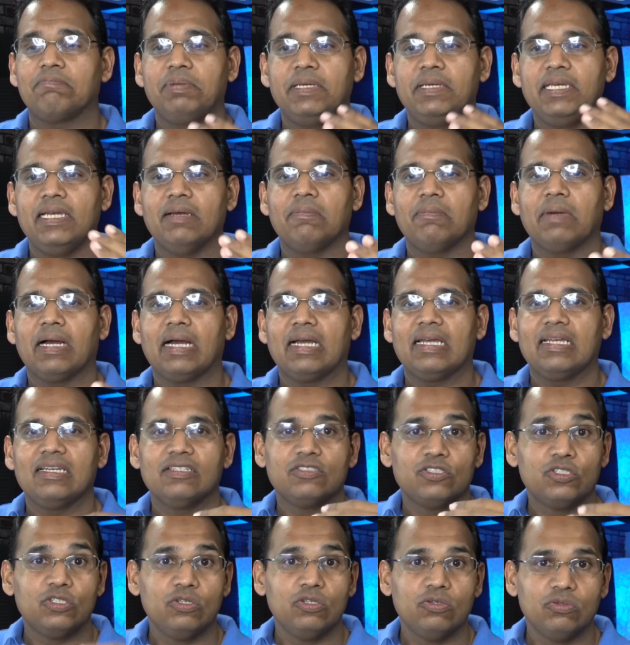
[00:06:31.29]
PMI
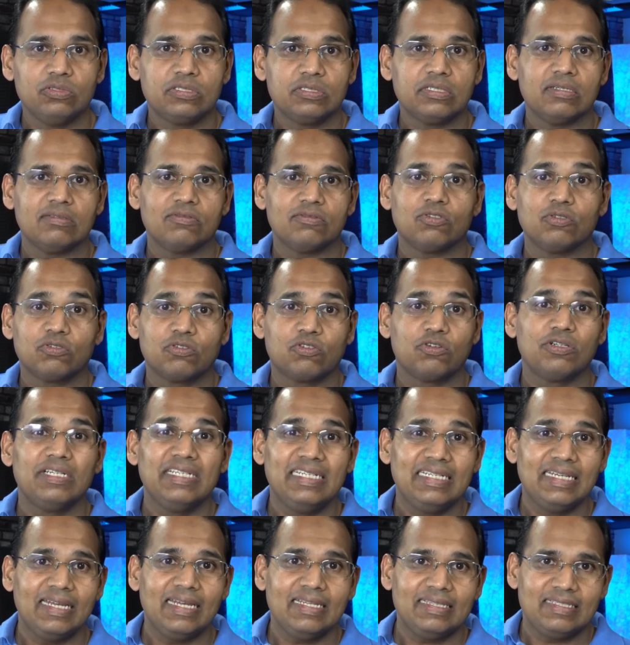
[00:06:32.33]
is using to
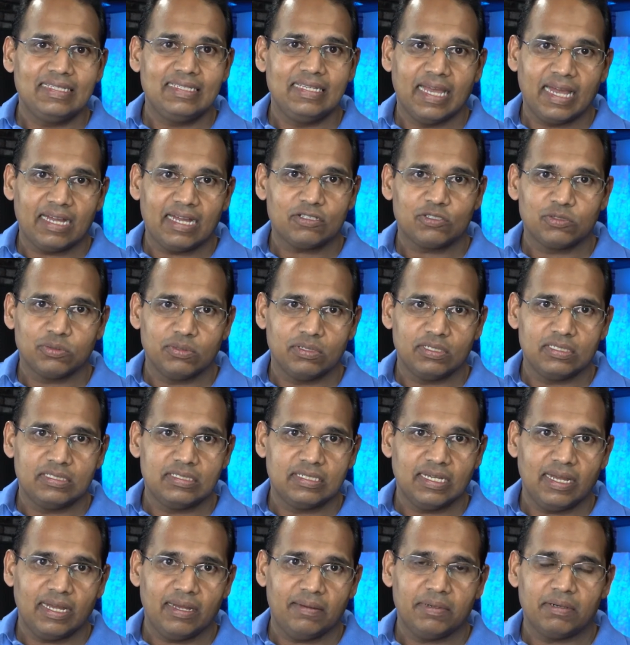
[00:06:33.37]
create the actual
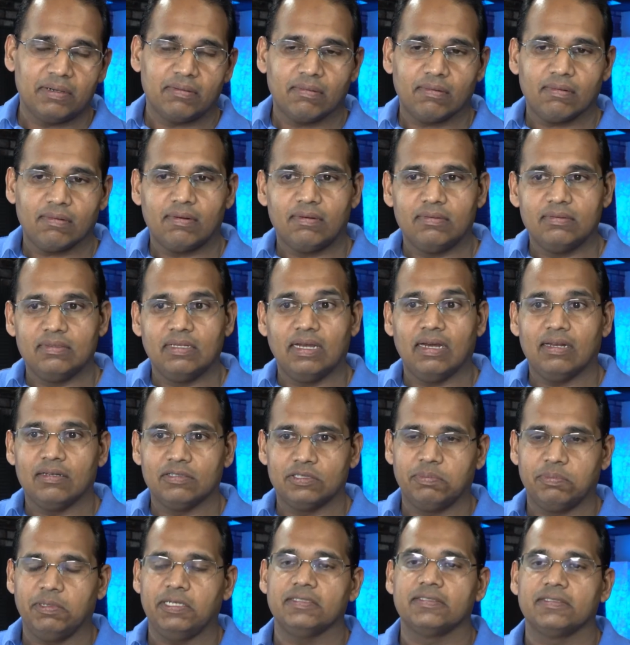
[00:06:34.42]
exam
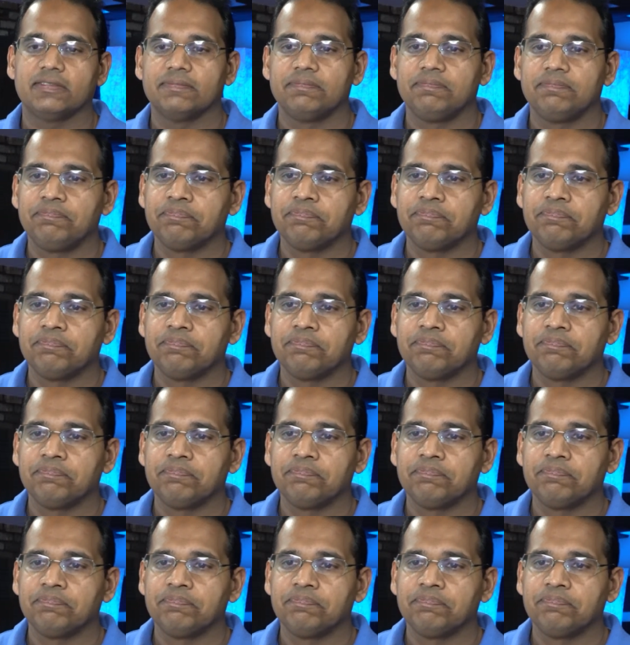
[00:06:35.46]
knowledge base.